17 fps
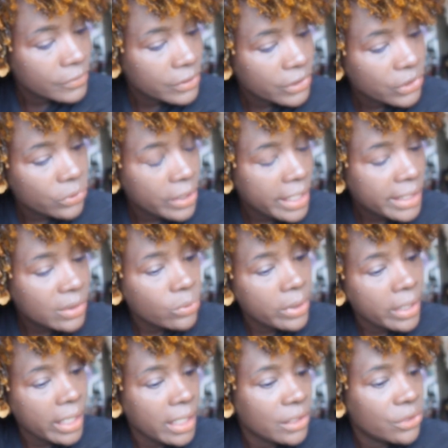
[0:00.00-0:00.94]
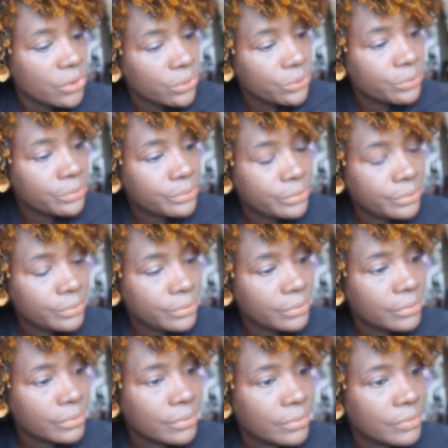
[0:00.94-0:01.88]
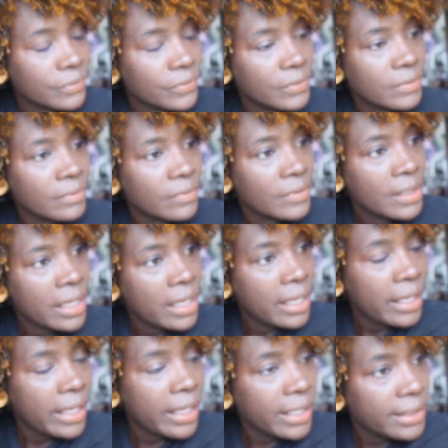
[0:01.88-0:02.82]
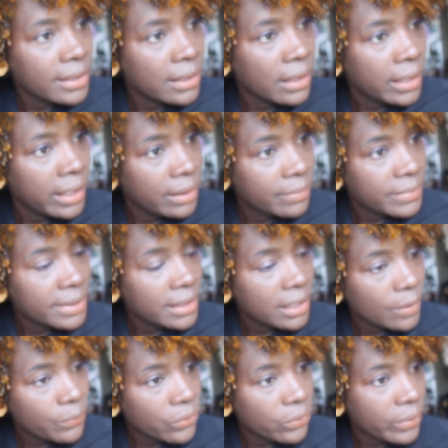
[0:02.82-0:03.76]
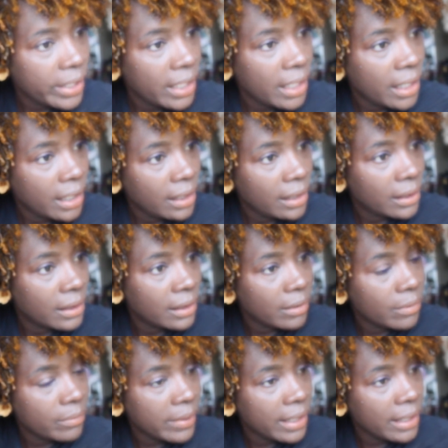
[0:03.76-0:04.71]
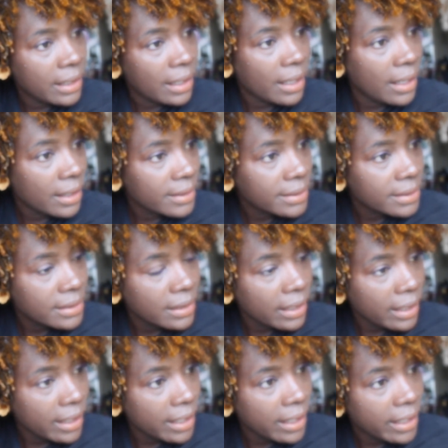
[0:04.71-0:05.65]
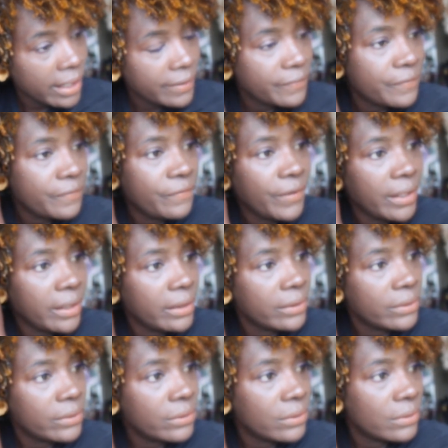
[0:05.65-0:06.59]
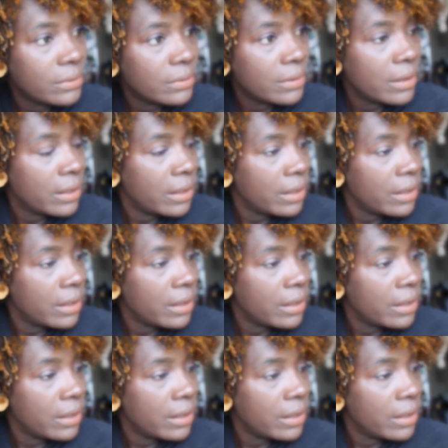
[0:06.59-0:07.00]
So that's what I do. As I'm separating my locks, I'm feeling